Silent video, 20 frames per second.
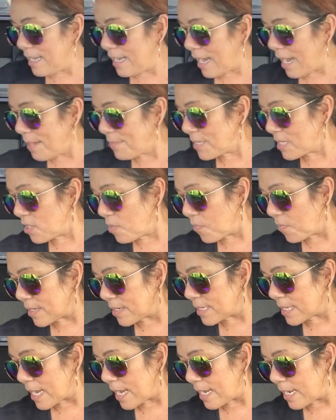I am super
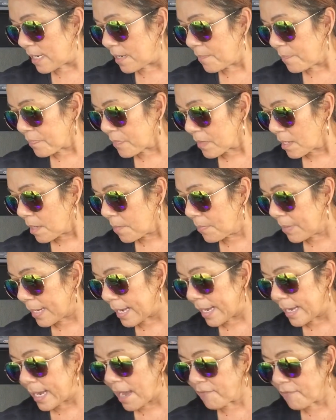excited. But
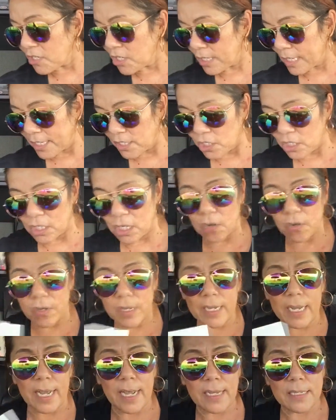I have to let you go,
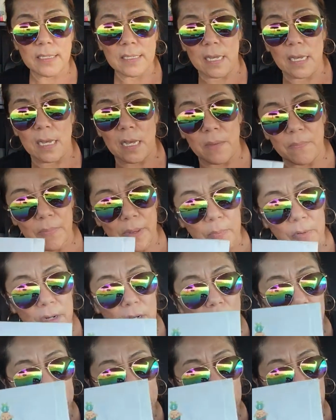you guys. Um, I'm going to
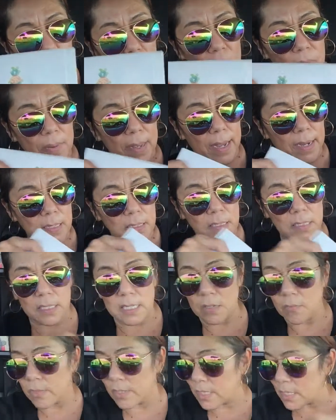call my daughter back and
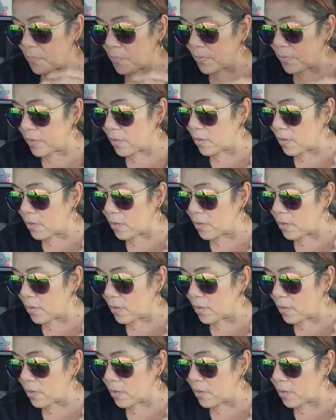see what's up with